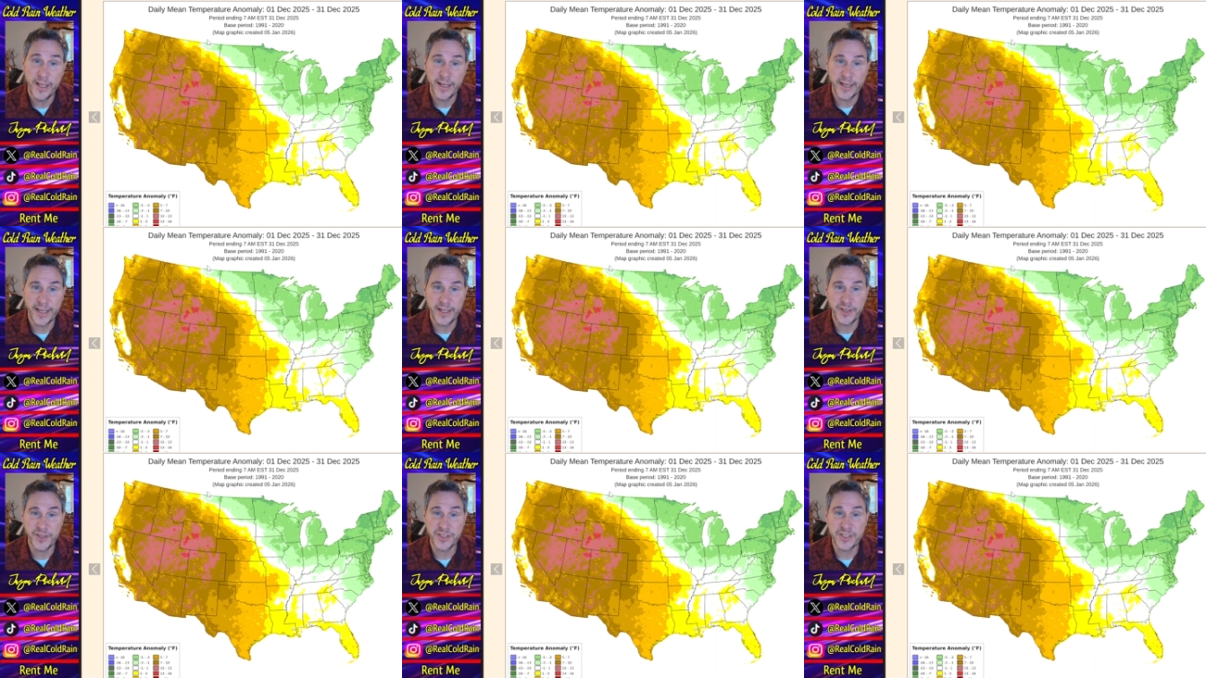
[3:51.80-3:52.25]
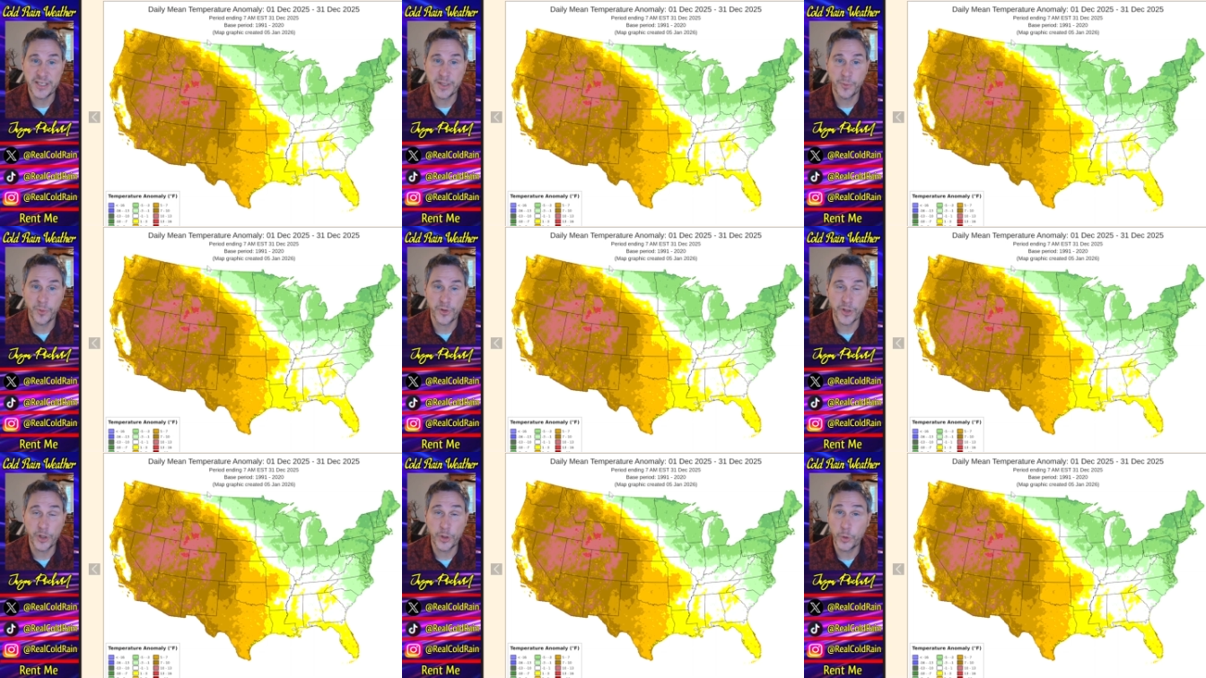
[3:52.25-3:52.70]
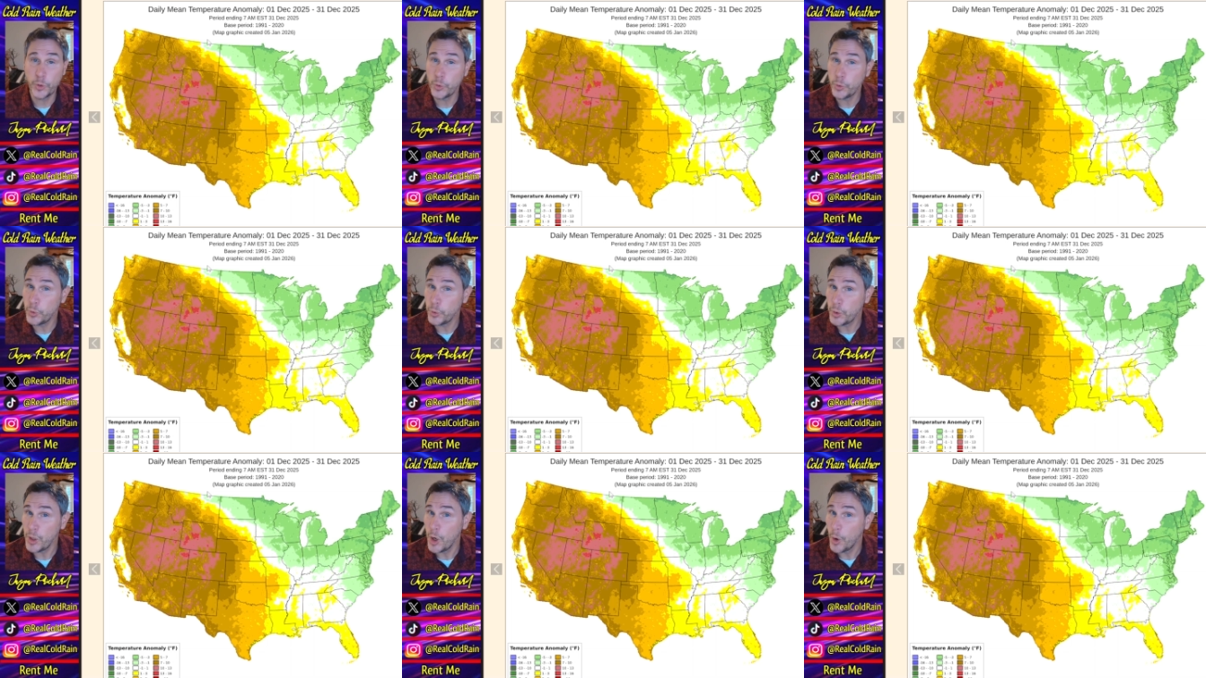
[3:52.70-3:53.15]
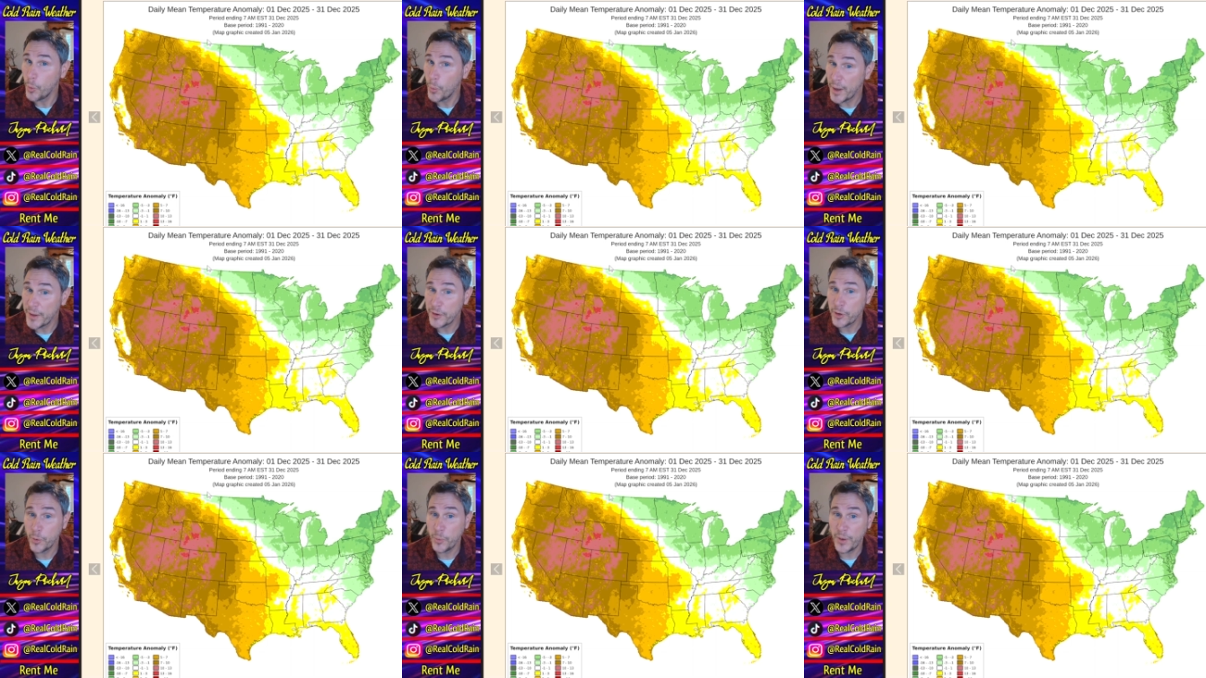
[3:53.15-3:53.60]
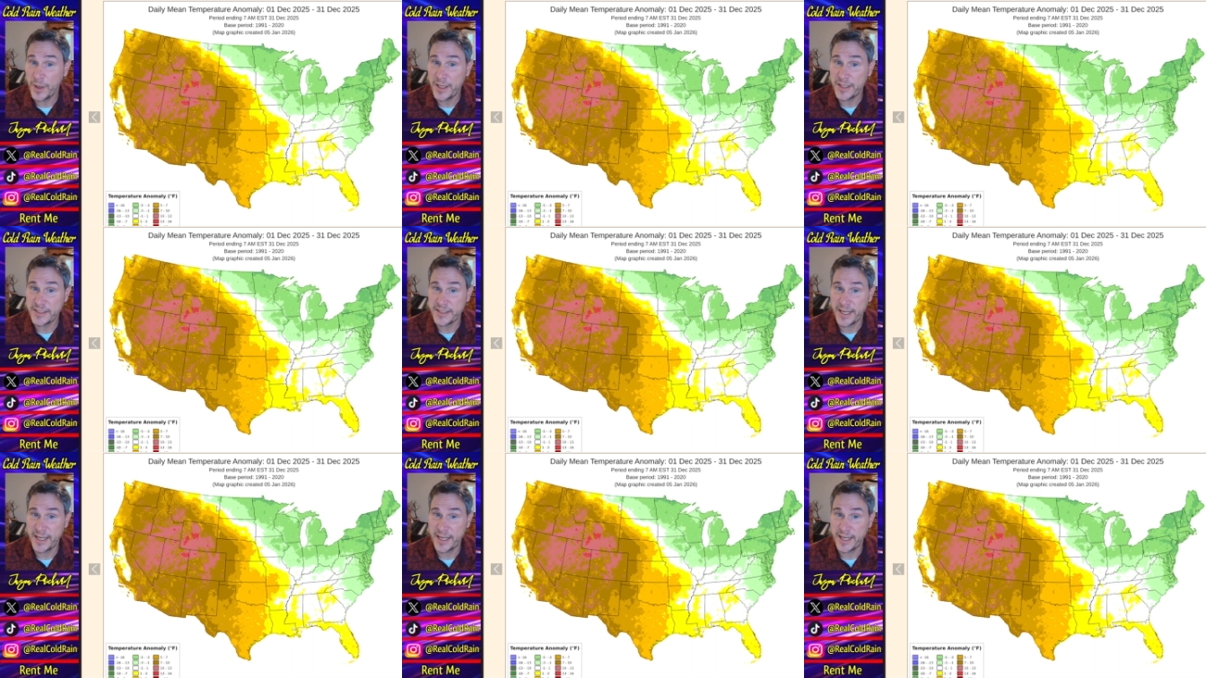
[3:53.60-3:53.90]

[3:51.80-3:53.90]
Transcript: Can you see where the cool weather was?